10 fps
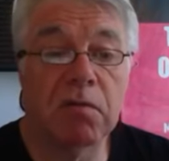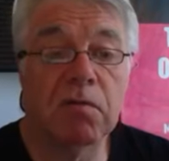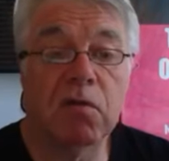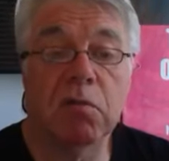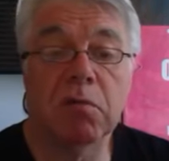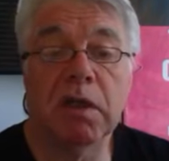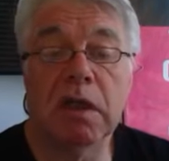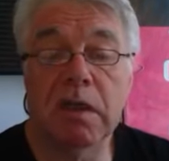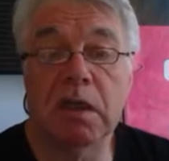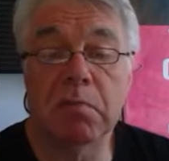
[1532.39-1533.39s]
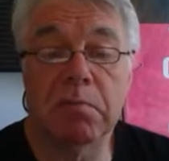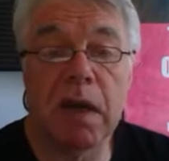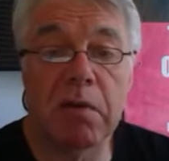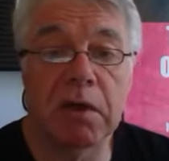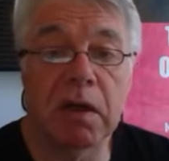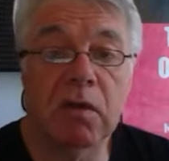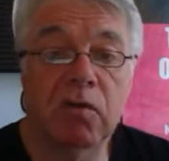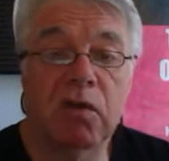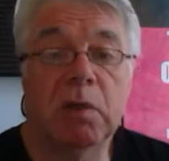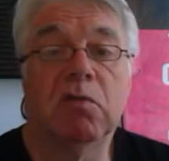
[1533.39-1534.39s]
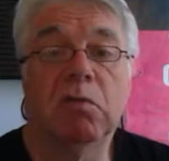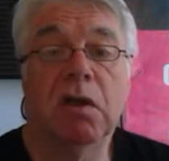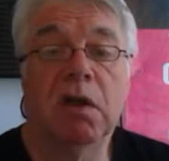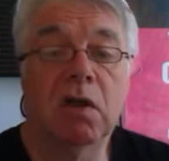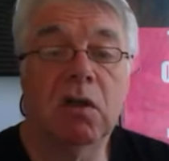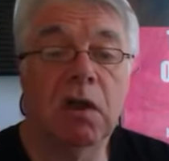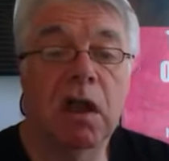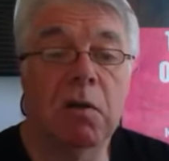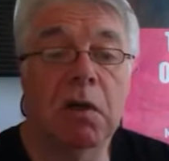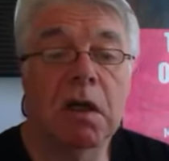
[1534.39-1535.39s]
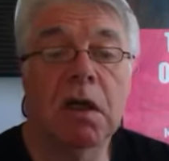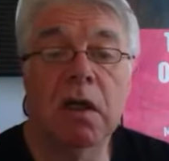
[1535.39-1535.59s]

from hitting the barrier seemed to be a lot lower